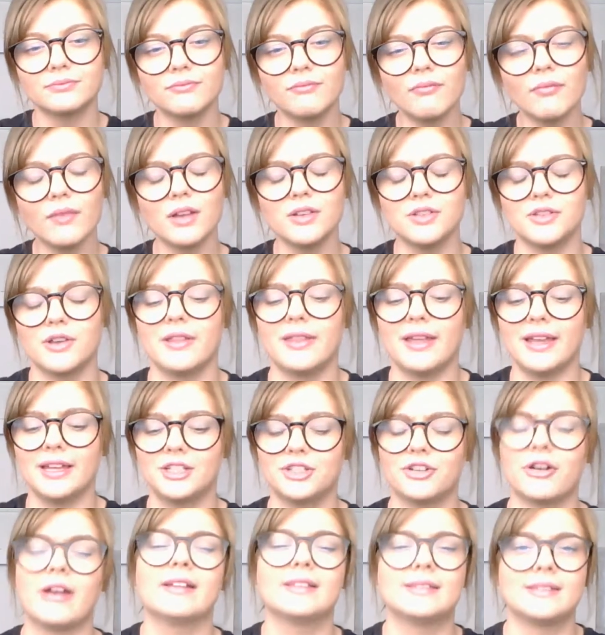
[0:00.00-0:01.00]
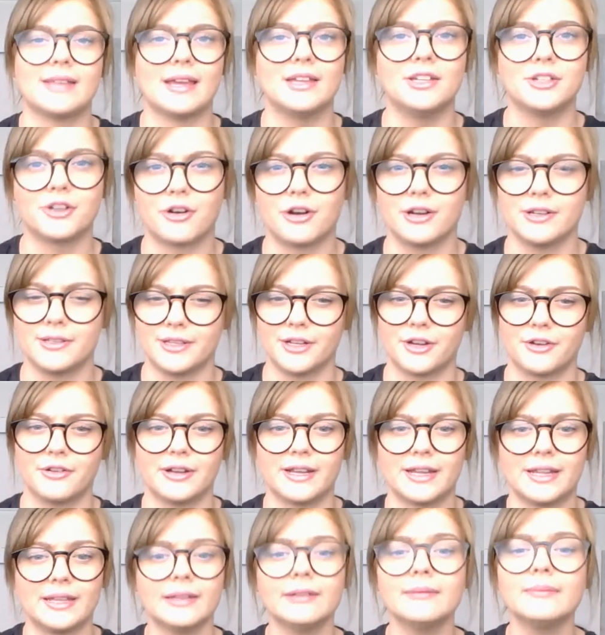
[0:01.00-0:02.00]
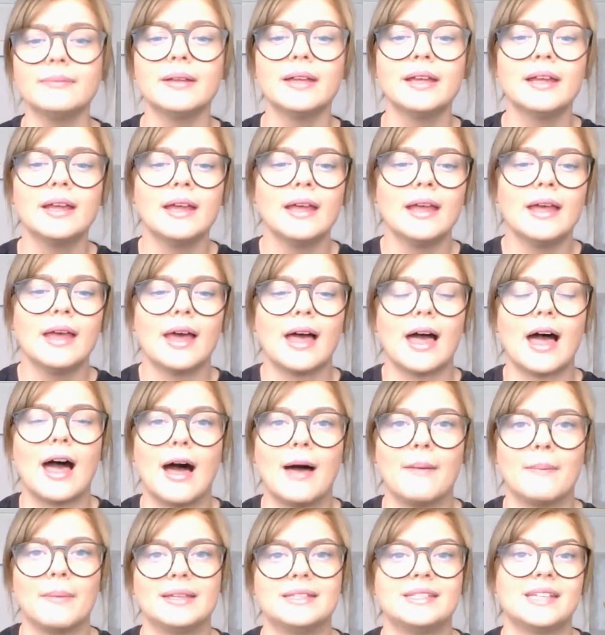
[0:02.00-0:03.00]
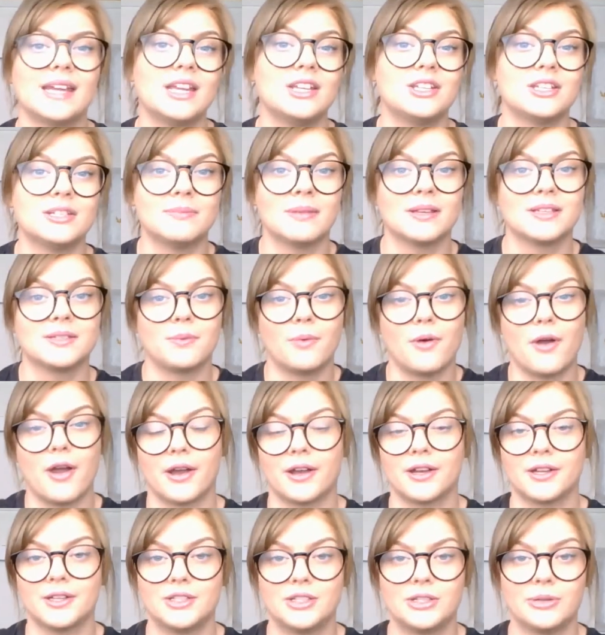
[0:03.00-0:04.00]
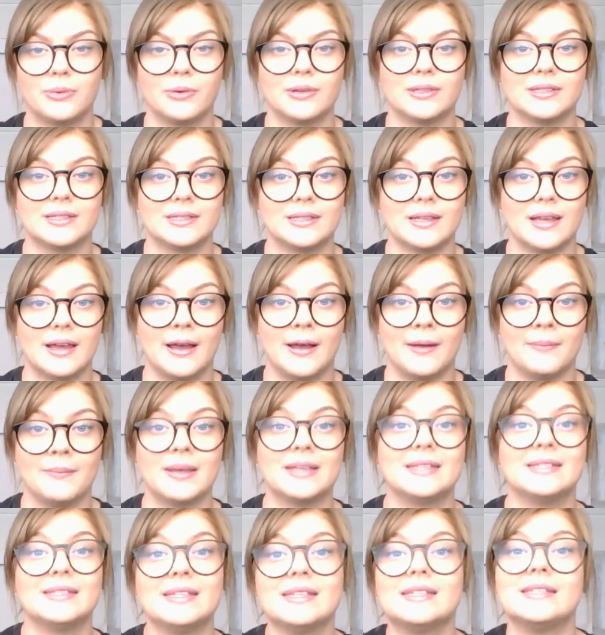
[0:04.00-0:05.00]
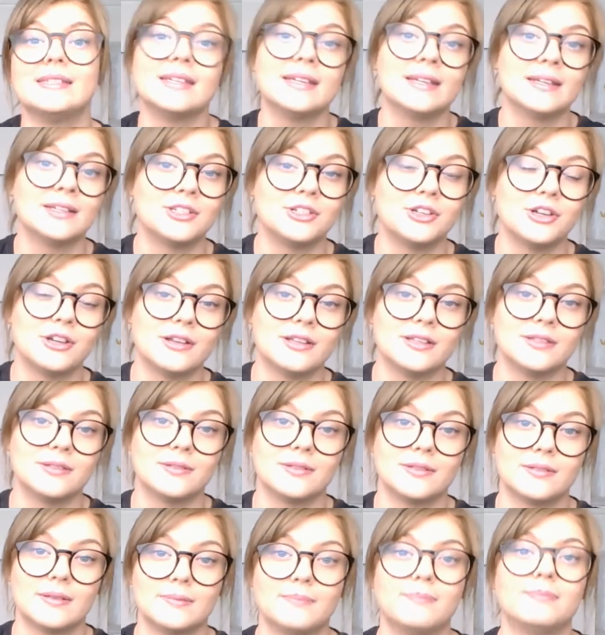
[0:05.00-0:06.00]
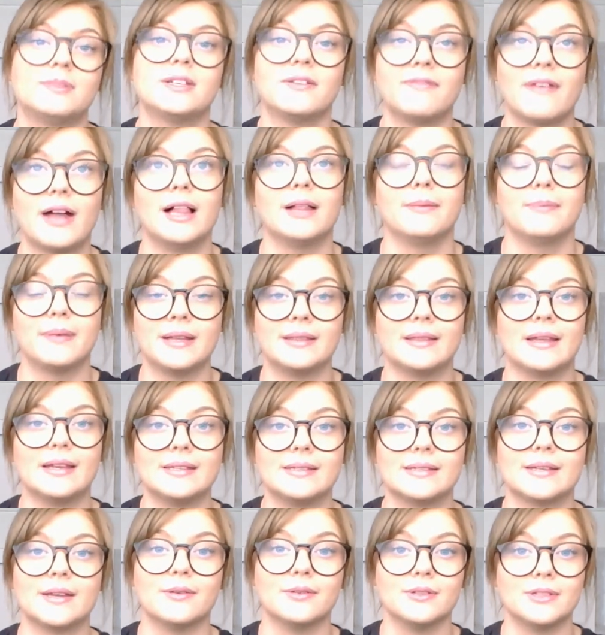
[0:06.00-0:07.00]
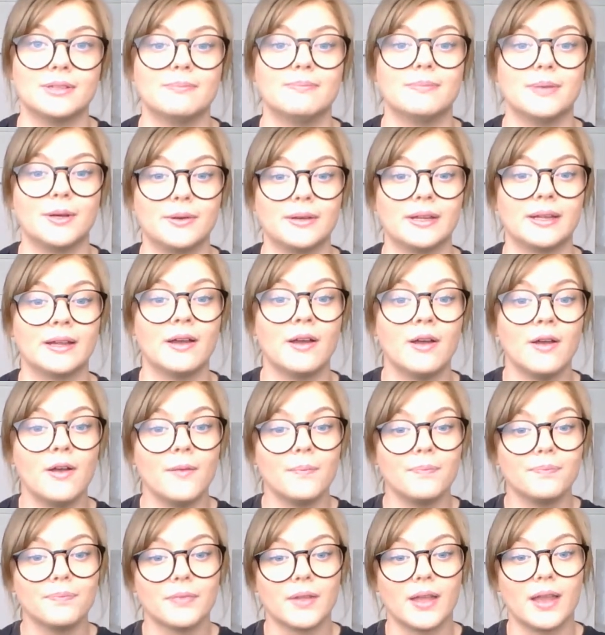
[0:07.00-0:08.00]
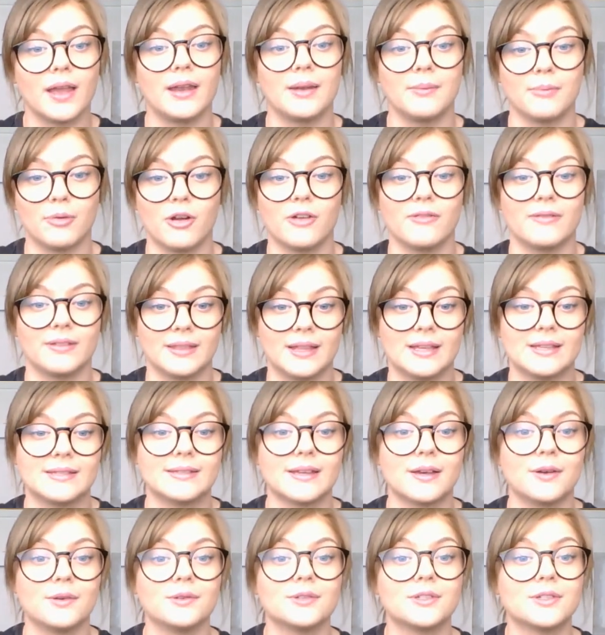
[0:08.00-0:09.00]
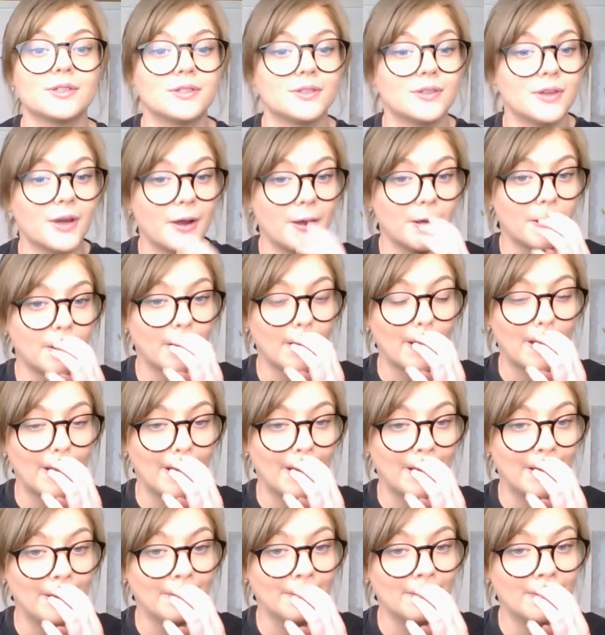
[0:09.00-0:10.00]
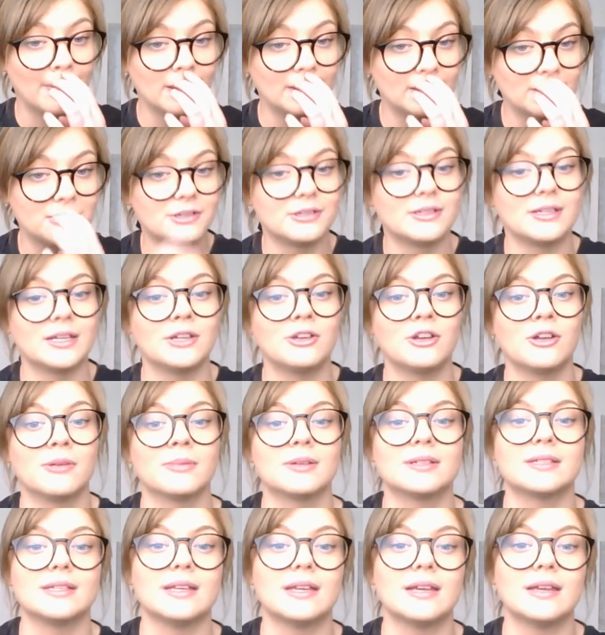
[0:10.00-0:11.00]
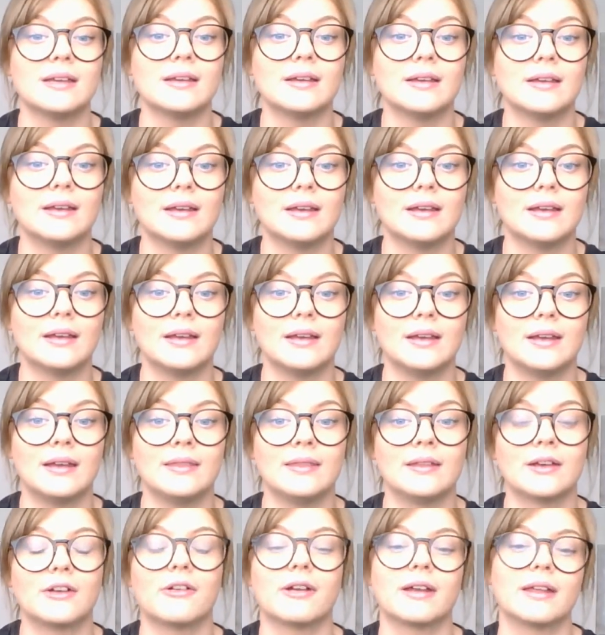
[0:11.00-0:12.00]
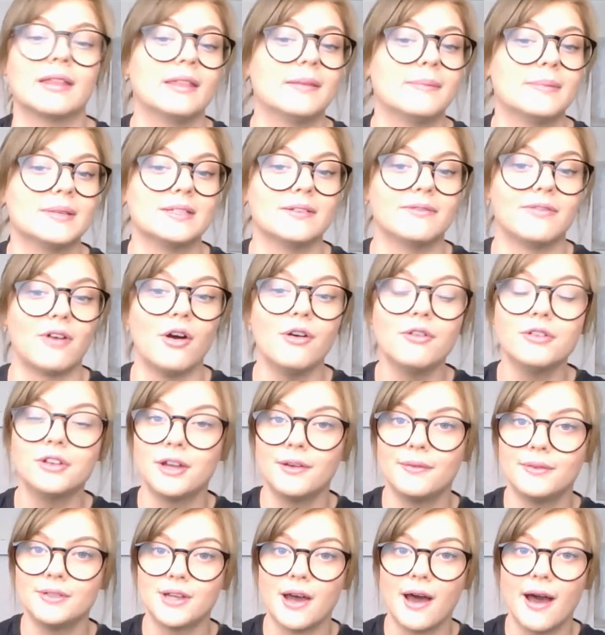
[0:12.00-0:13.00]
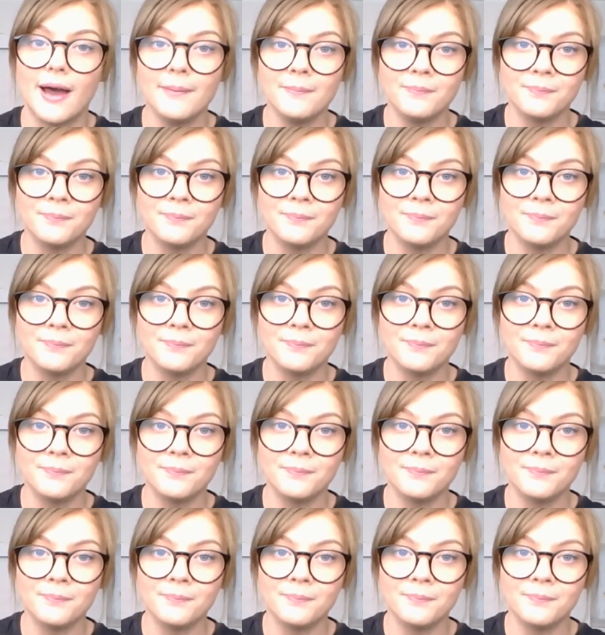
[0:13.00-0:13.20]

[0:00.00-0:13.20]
So they transcend across the curriculum, and teachers must work towards assisting students developing these skills and building and improving their skills. So literacy and numeracy in the curriculum has evolved over time